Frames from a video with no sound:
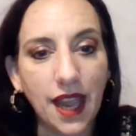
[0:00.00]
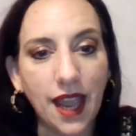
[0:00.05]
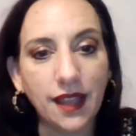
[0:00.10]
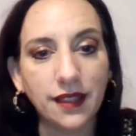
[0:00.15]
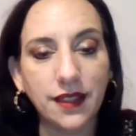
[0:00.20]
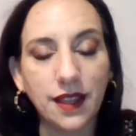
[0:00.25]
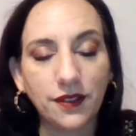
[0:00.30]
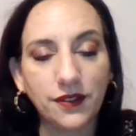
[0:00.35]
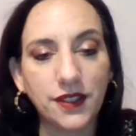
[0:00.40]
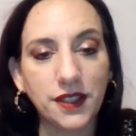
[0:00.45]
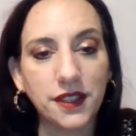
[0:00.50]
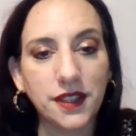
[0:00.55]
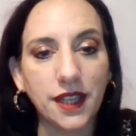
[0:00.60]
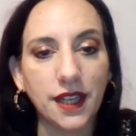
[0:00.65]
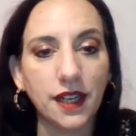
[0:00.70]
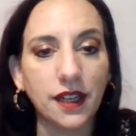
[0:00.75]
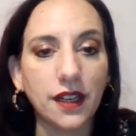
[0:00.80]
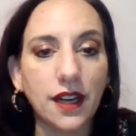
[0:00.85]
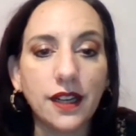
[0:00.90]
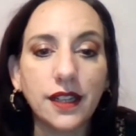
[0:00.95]
and left it
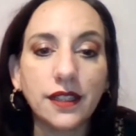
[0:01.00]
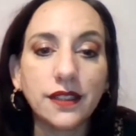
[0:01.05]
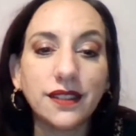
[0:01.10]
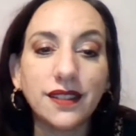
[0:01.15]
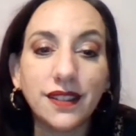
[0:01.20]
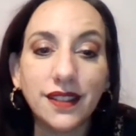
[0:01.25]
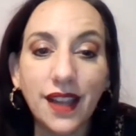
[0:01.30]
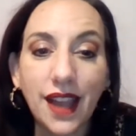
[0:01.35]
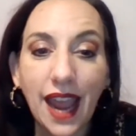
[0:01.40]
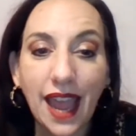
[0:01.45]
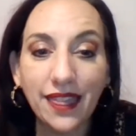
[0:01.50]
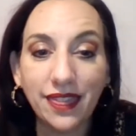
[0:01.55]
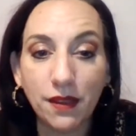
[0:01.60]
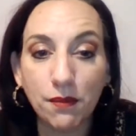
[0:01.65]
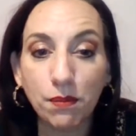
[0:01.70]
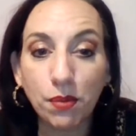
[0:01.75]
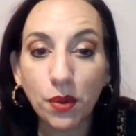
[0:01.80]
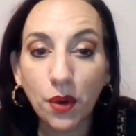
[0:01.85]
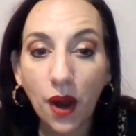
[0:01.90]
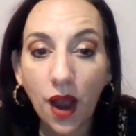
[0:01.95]
there. And it and the
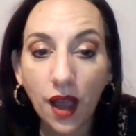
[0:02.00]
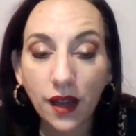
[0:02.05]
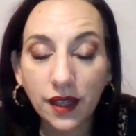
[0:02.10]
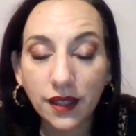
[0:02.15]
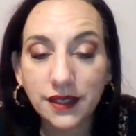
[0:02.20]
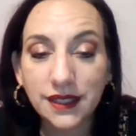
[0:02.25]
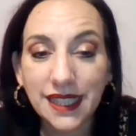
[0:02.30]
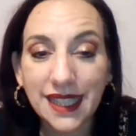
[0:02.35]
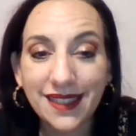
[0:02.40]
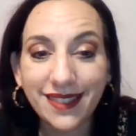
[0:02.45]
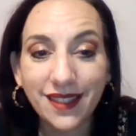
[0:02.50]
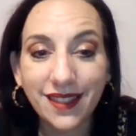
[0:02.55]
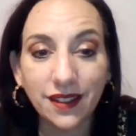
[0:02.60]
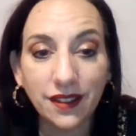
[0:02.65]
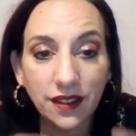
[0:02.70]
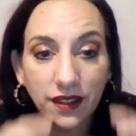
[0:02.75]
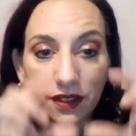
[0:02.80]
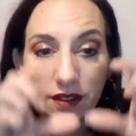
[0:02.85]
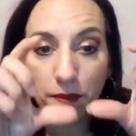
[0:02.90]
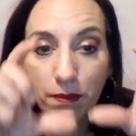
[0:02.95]
product in the
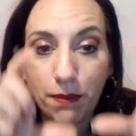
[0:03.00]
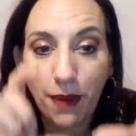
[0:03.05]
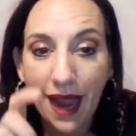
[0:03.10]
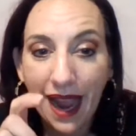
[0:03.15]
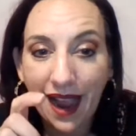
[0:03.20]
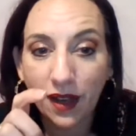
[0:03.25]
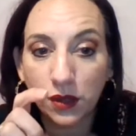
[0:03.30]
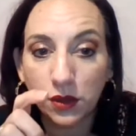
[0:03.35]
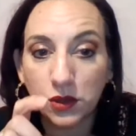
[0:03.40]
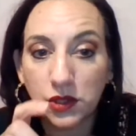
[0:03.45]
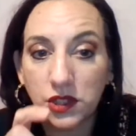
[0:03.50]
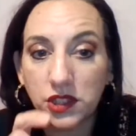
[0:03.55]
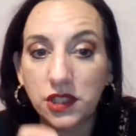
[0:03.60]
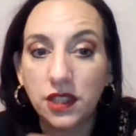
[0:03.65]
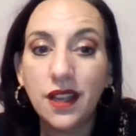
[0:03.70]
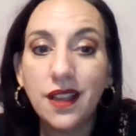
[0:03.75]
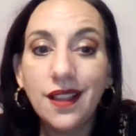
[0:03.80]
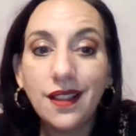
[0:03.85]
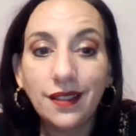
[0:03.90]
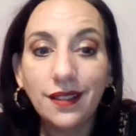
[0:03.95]
little pouch
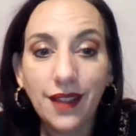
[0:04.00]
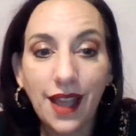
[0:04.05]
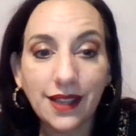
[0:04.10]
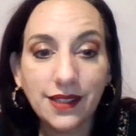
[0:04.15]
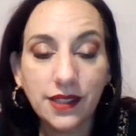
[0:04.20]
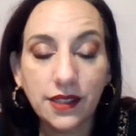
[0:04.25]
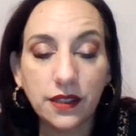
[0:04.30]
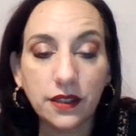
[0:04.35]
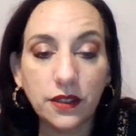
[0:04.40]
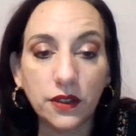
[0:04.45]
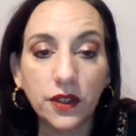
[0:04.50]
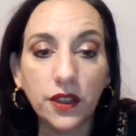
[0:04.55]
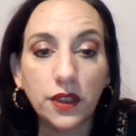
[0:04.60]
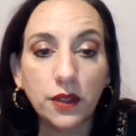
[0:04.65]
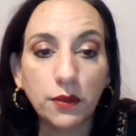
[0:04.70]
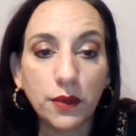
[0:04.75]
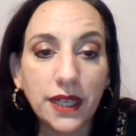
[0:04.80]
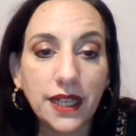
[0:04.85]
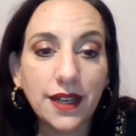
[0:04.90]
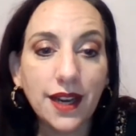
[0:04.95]
lasted her
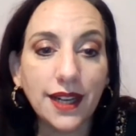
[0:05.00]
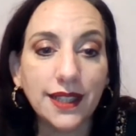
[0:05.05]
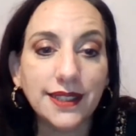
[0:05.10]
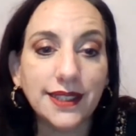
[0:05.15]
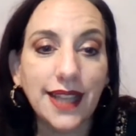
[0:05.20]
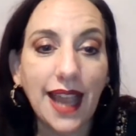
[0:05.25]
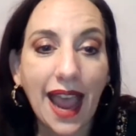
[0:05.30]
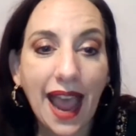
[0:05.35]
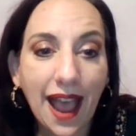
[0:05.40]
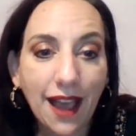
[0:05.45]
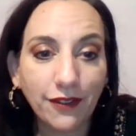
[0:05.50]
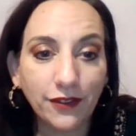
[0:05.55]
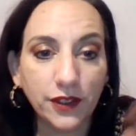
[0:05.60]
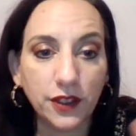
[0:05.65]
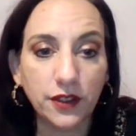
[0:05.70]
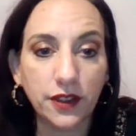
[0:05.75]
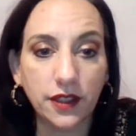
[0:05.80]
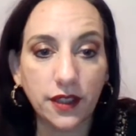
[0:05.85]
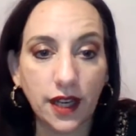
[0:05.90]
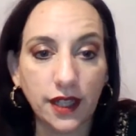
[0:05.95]
three nights after
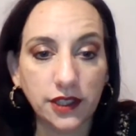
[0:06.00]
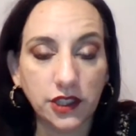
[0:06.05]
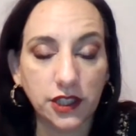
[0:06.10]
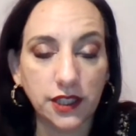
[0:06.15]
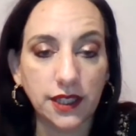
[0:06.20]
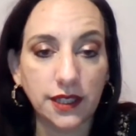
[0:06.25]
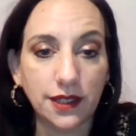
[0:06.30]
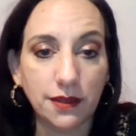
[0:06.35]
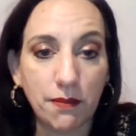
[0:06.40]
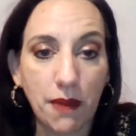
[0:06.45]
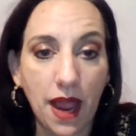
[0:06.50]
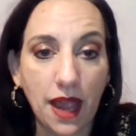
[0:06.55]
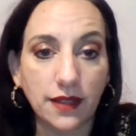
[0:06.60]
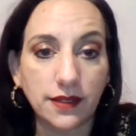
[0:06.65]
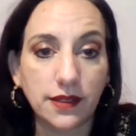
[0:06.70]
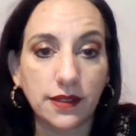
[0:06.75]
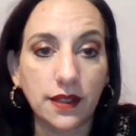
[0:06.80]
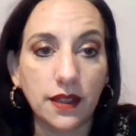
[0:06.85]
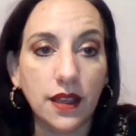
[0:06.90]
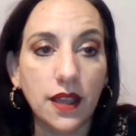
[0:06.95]
the night she did the
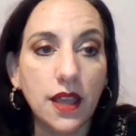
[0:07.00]
mask.